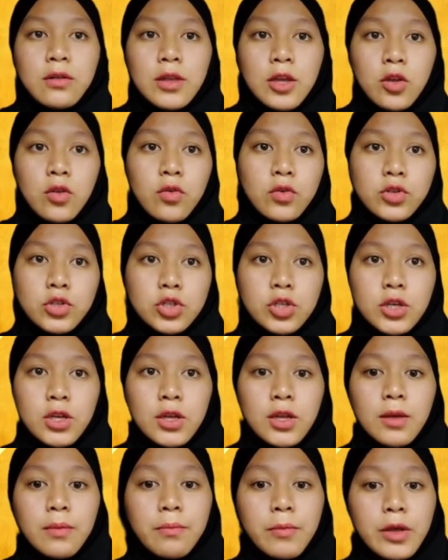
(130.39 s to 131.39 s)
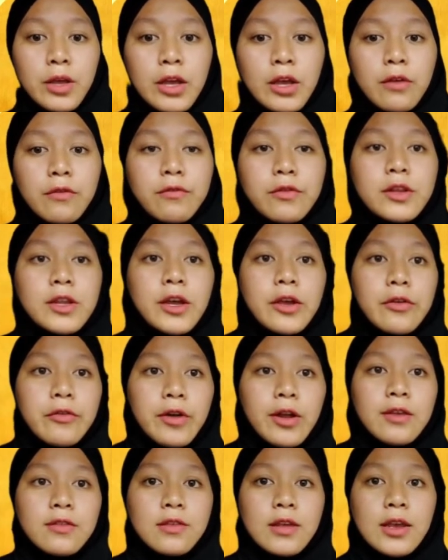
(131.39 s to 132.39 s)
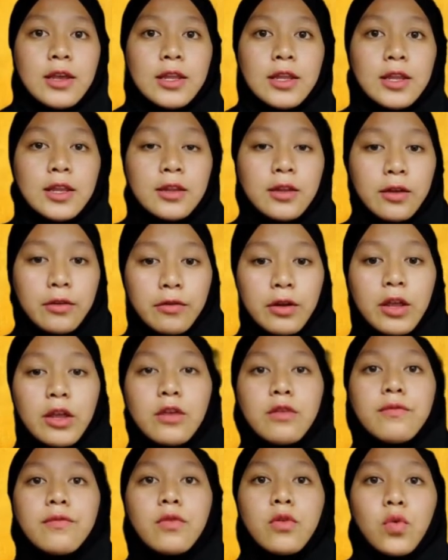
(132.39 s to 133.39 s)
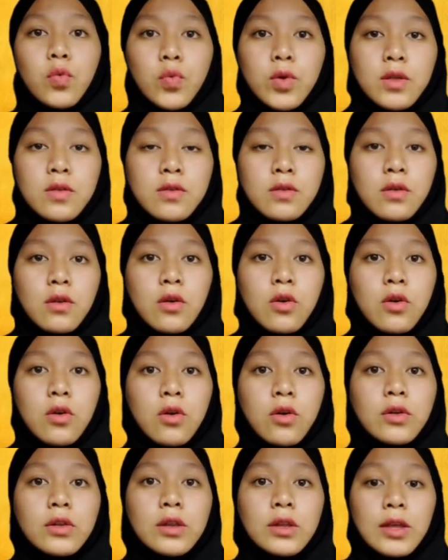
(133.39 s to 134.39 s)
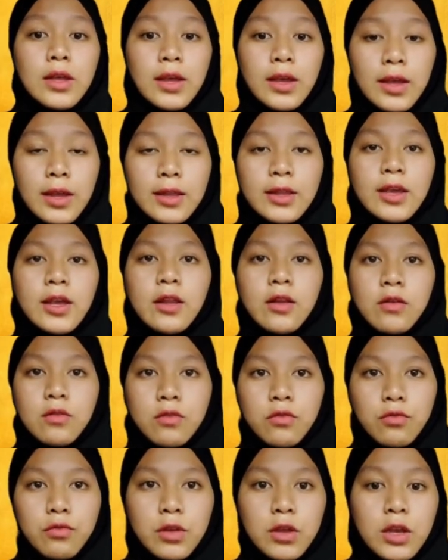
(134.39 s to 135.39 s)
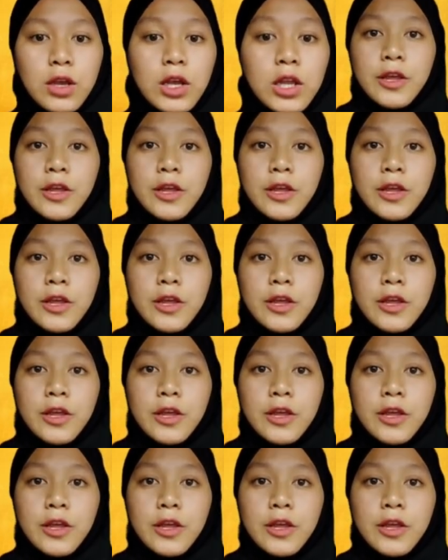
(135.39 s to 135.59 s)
Technology may have direct and indirect influence on an industry.